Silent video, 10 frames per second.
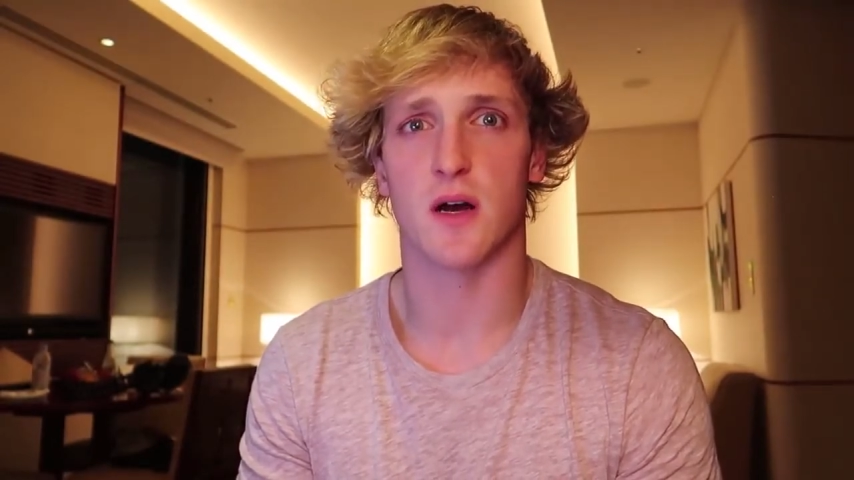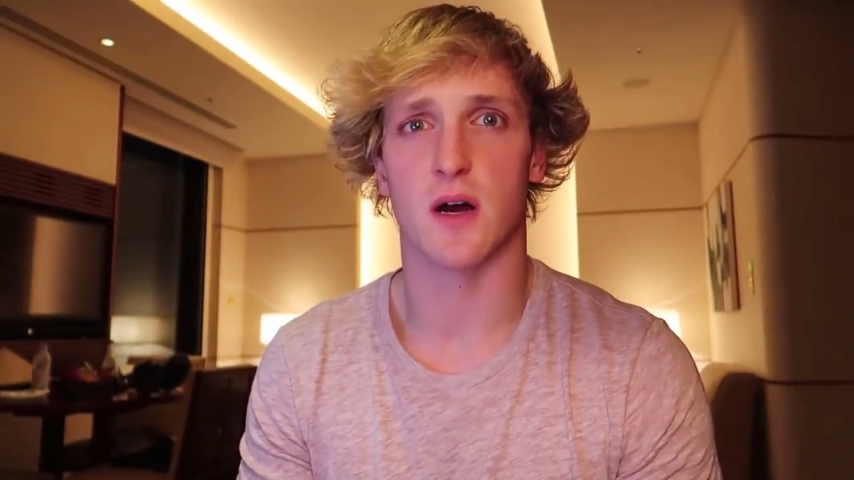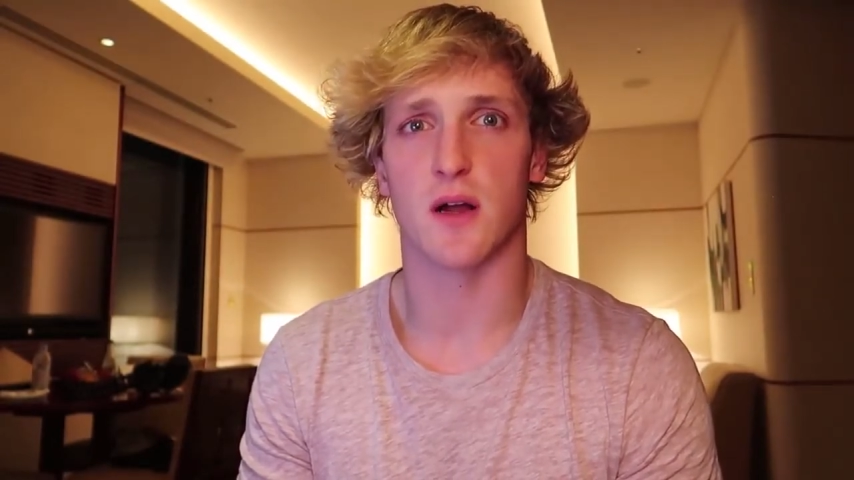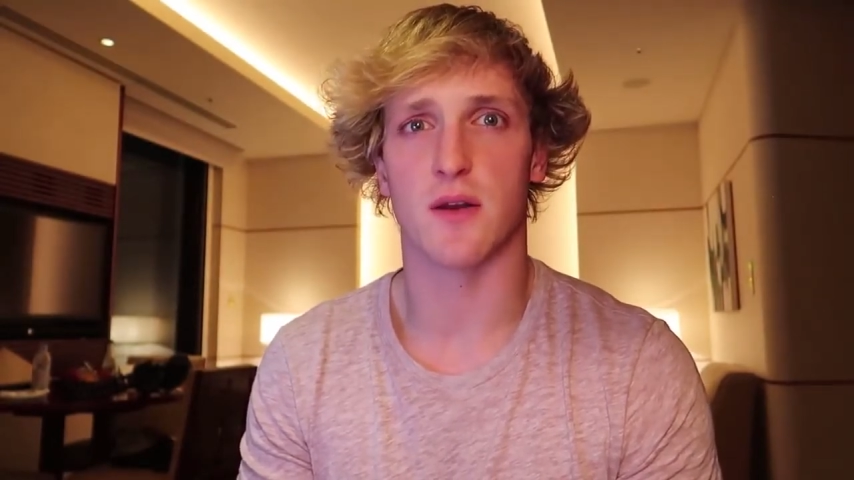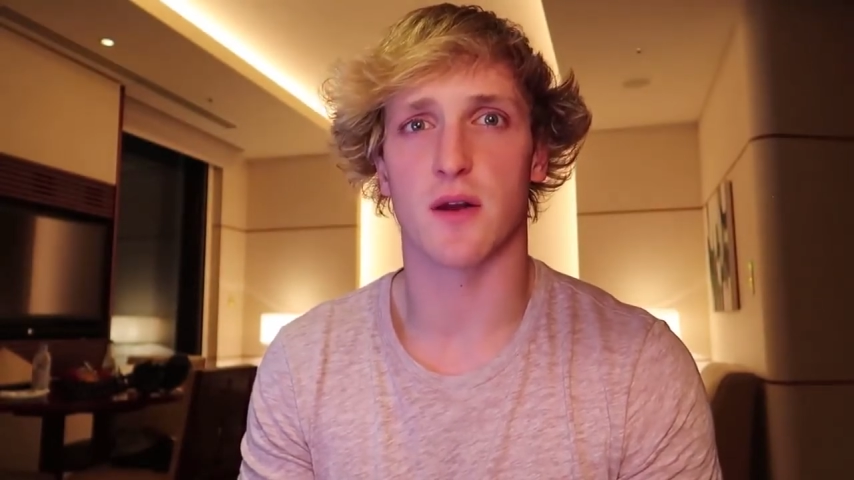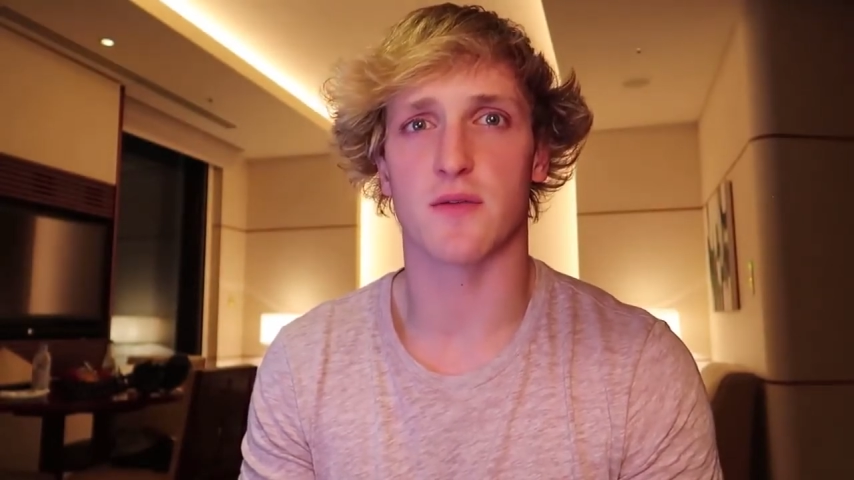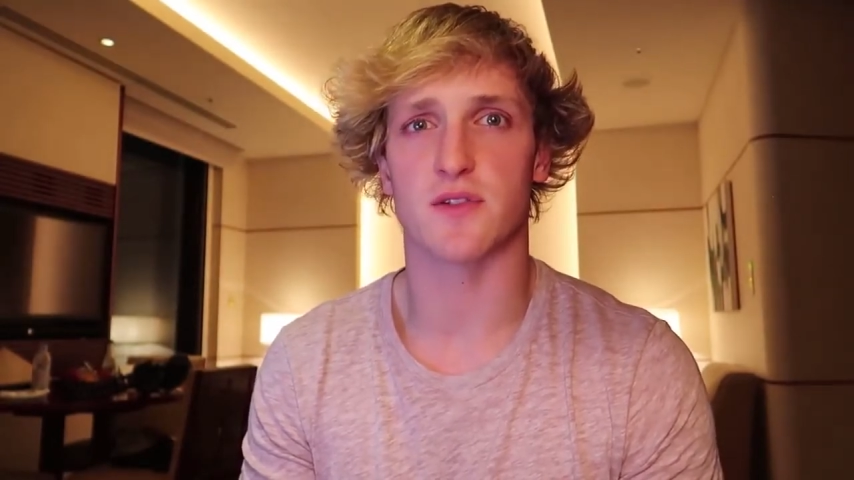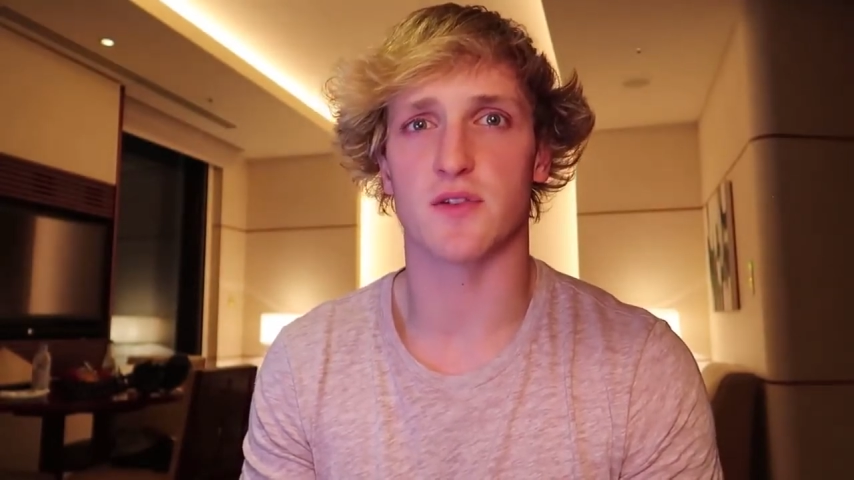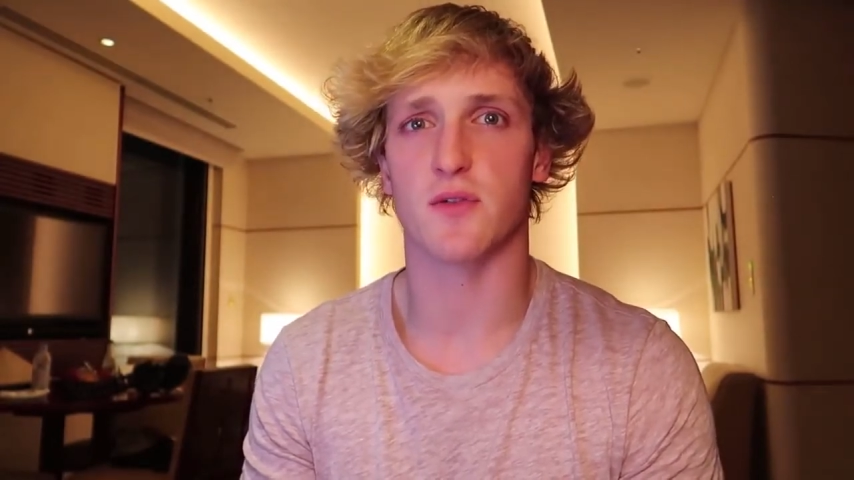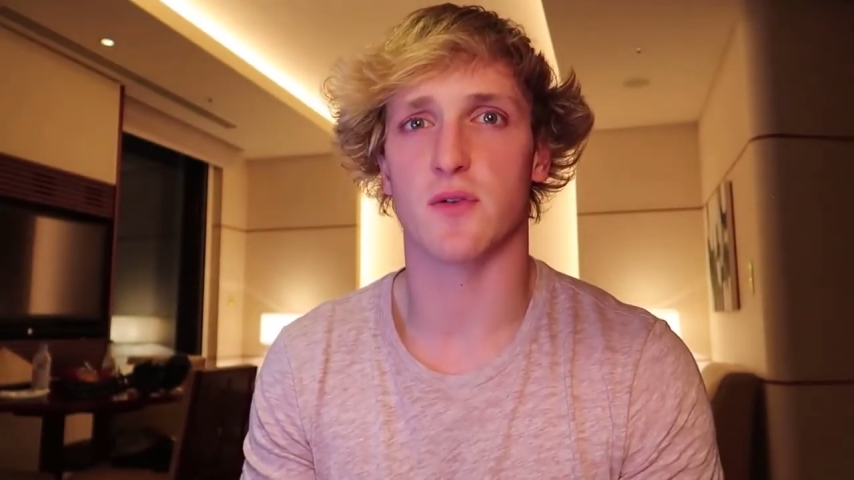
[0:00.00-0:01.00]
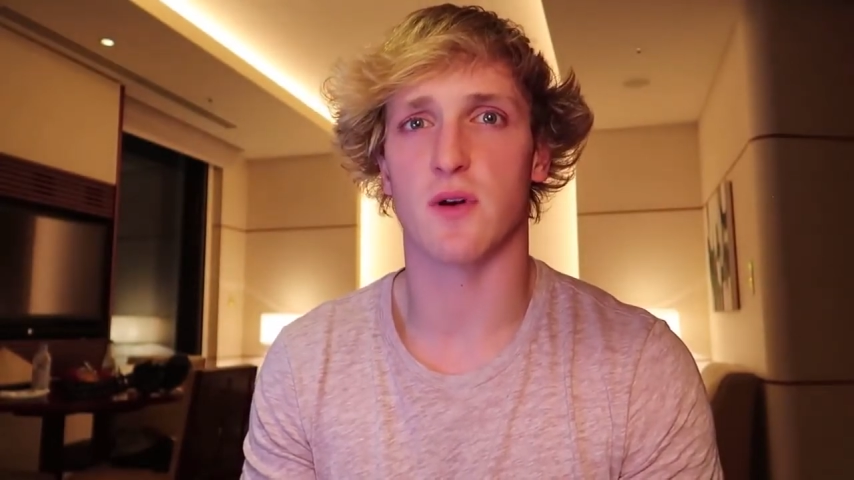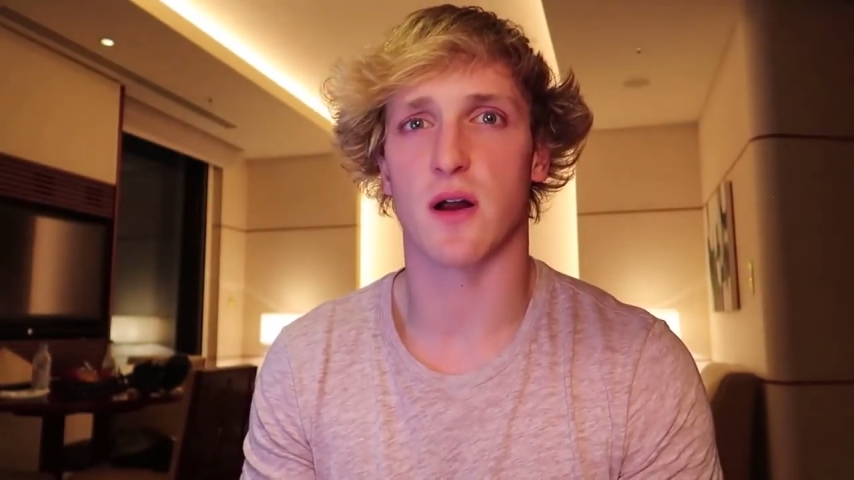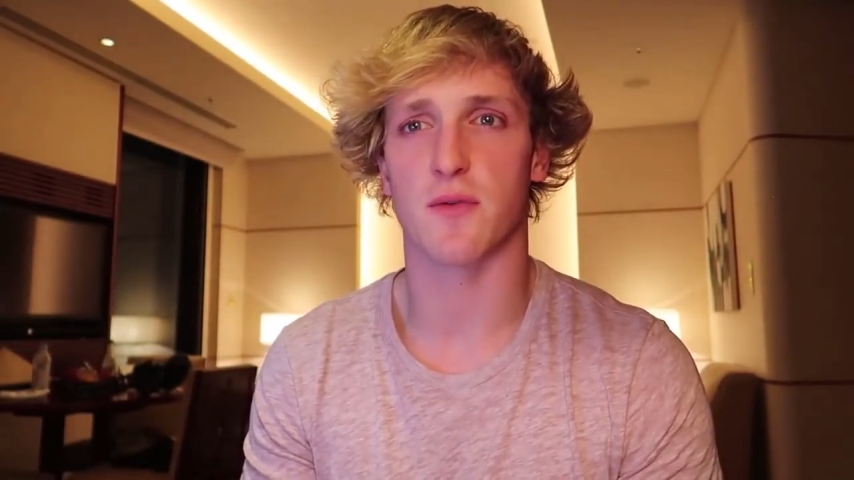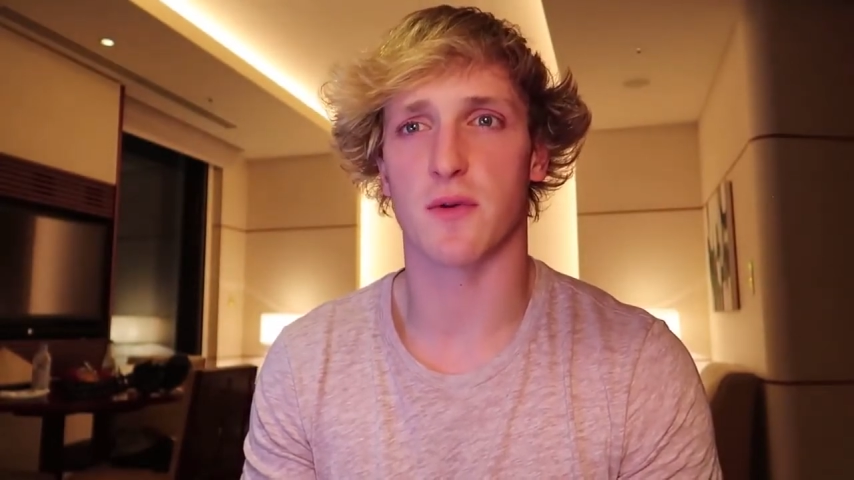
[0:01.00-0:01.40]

Uh, none of us knew how to